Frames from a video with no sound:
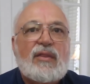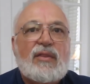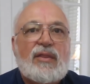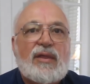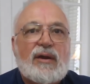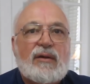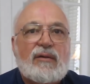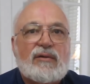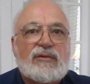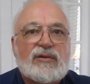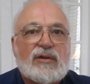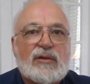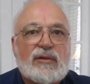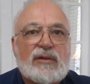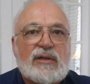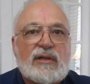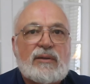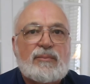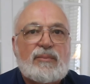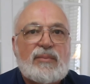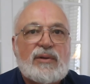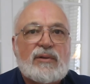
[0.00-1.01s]
there is a
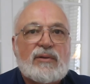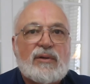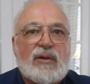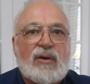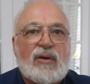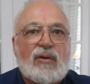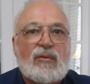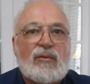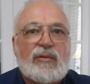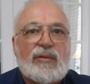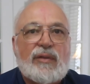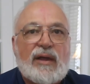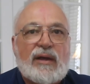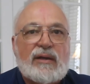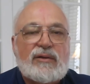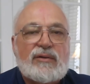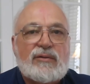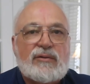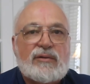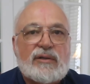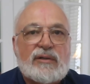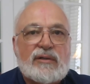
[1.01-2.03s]
link below that
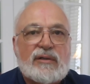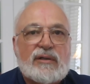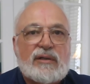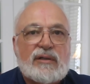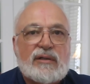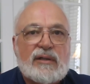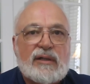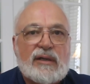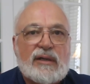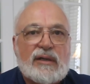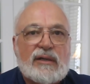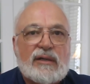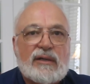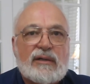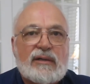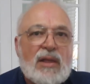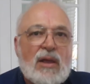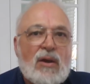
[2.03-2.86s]
you can click.